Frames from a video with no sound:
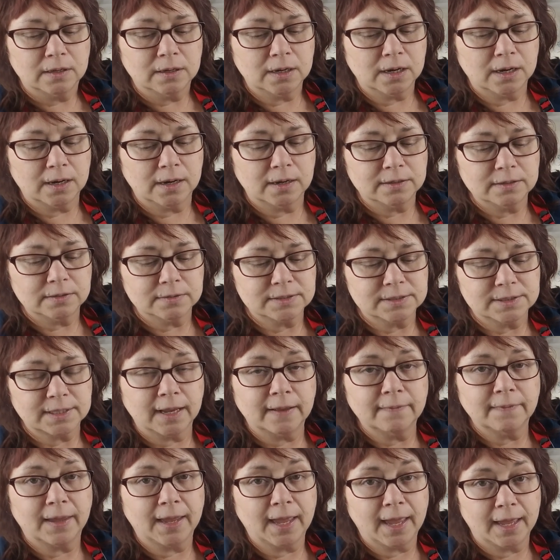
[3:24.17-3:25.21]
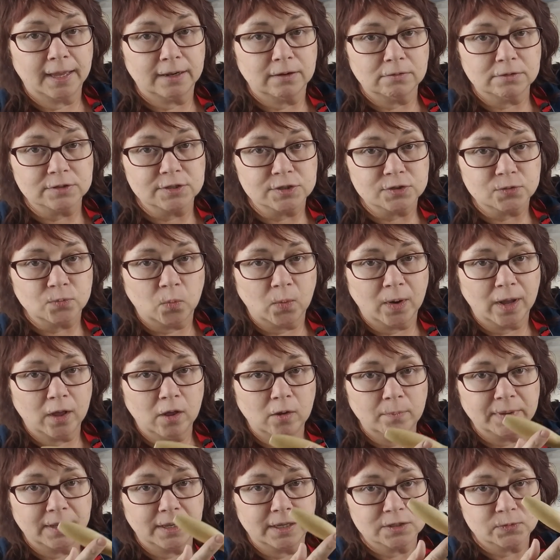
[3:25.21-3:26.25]
uh, sand the handles as
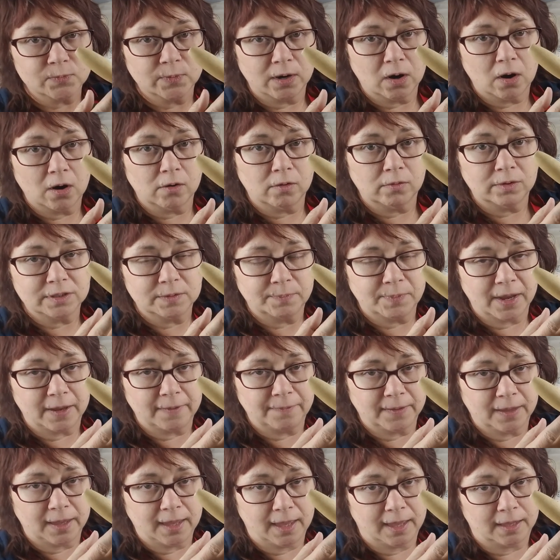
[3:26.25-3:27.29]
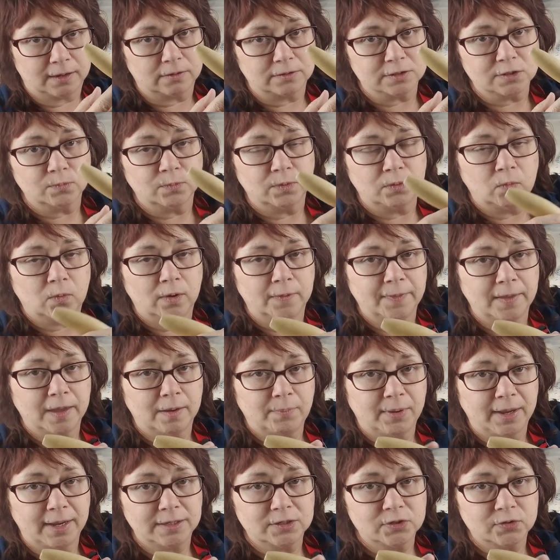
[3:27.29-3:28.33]
well, because we are going to paint the handles and we want
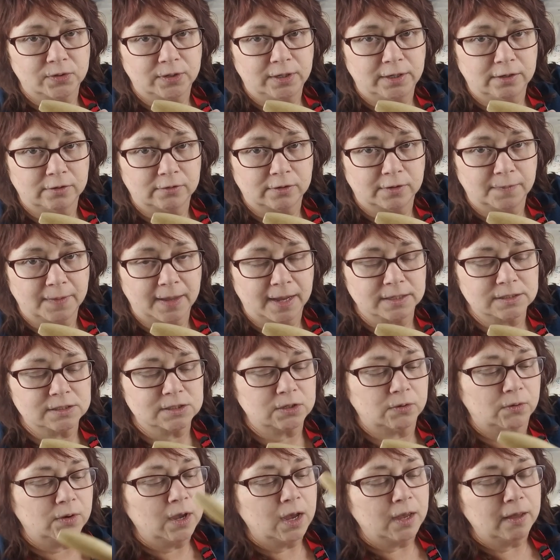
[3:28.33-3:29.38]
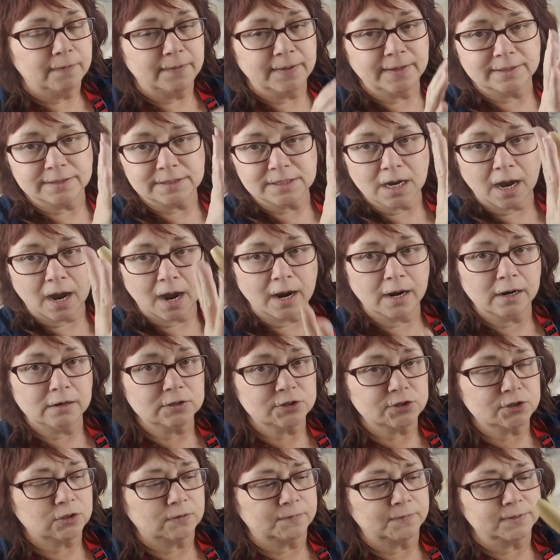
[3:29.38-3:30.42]
that paint to adhere to that. So the entire
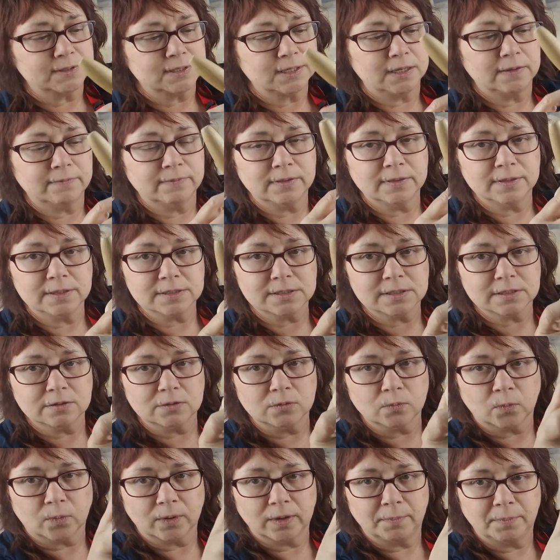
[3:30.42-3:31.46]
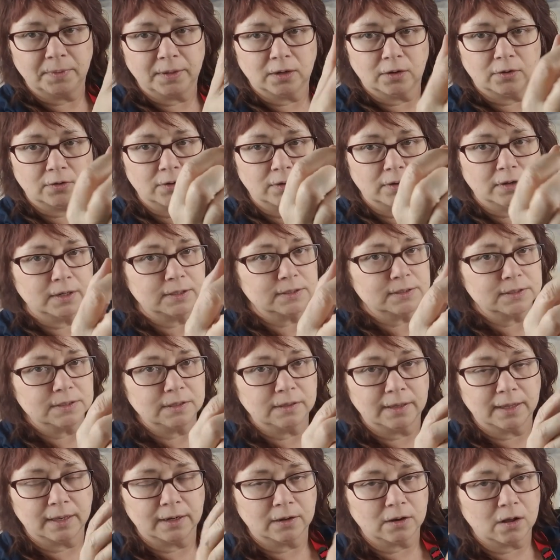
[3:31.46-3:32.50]
surface, even this little rim here, you're going
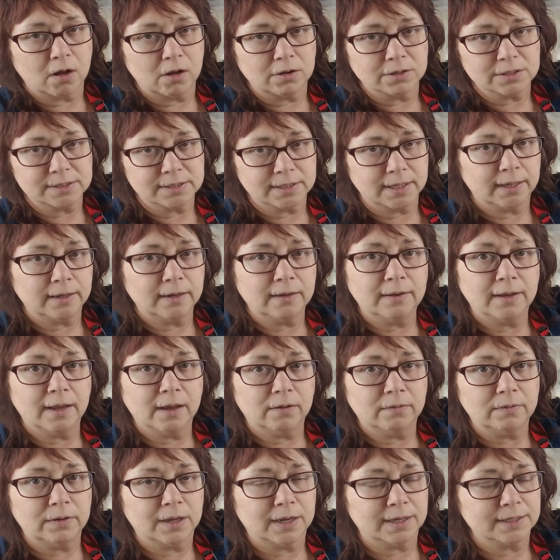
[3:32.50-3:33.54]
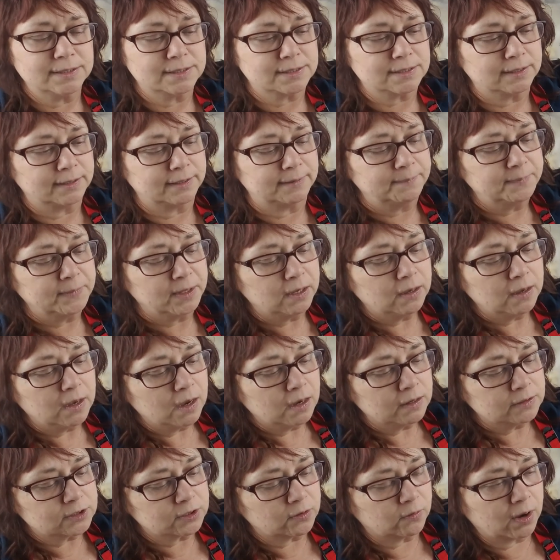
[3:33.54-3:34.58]
to get it all sanded down nicely.
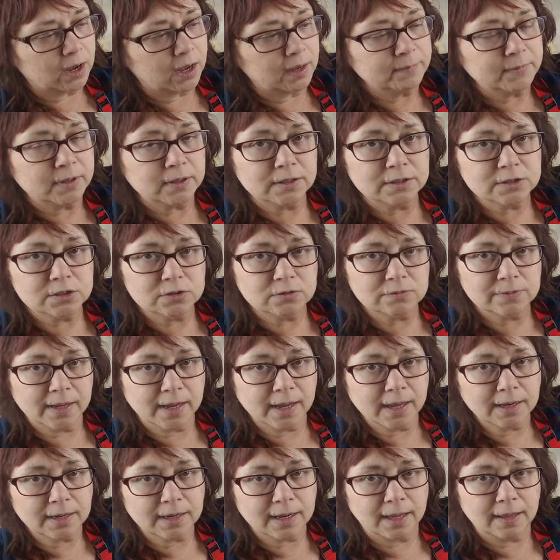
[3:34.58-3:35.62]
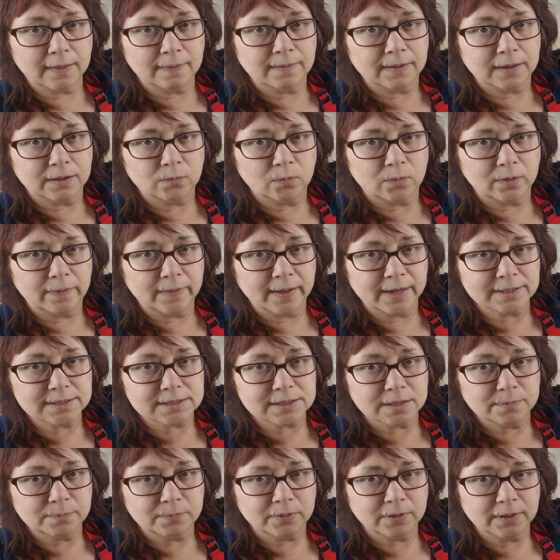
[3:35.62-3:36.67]
So I'm going to do that, and then when that's
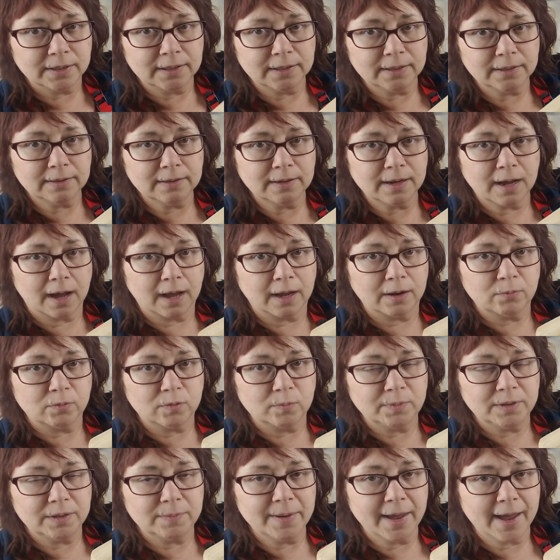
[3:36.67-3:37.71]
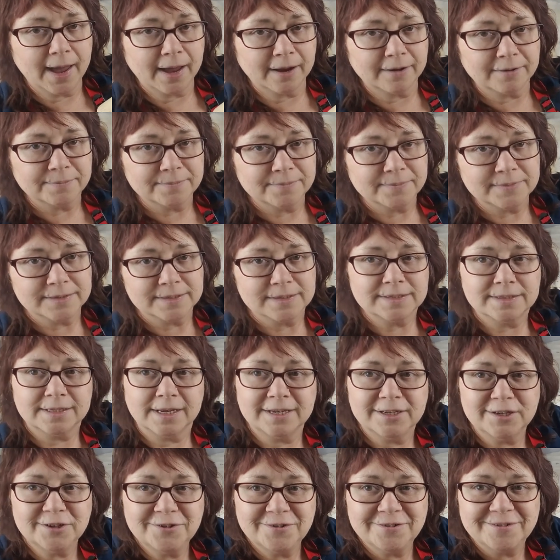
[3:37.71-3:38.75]
completed, I will be back.
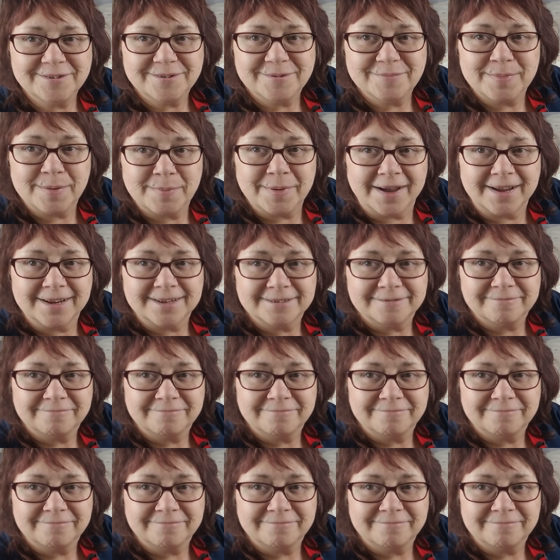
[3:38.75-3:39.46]
Stay tuned. Bye-bye.